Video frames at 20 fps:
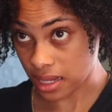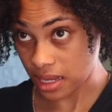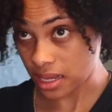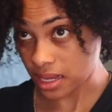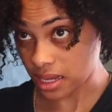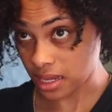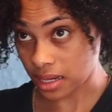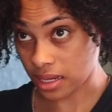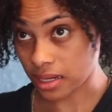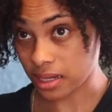
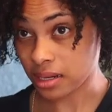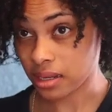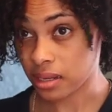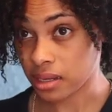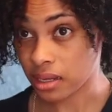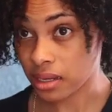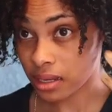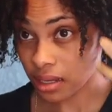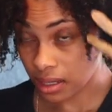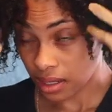then
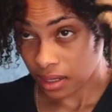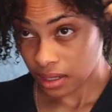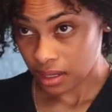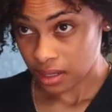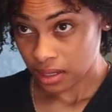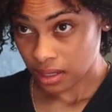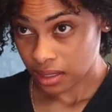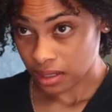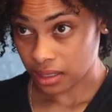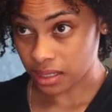
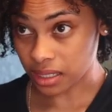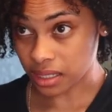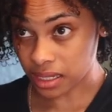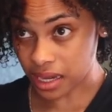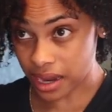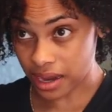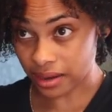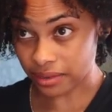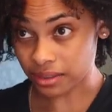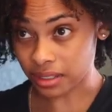just
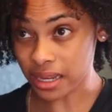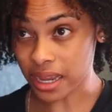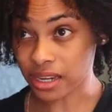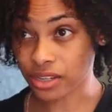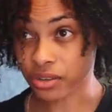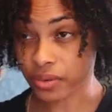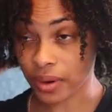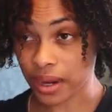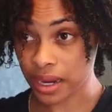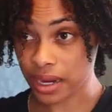kind of
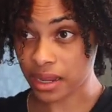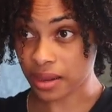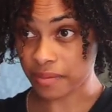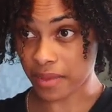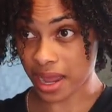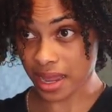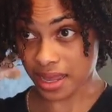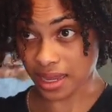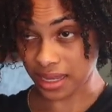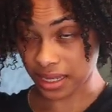saturating
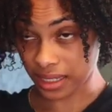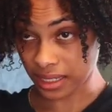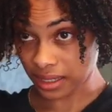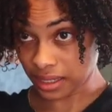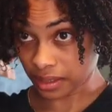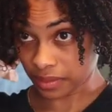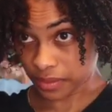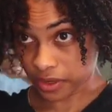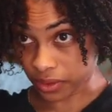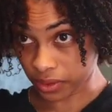my
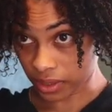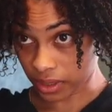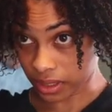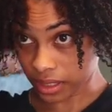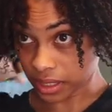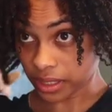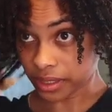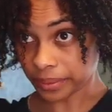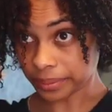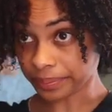ends
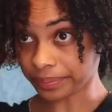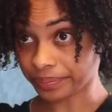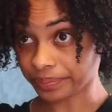mostly,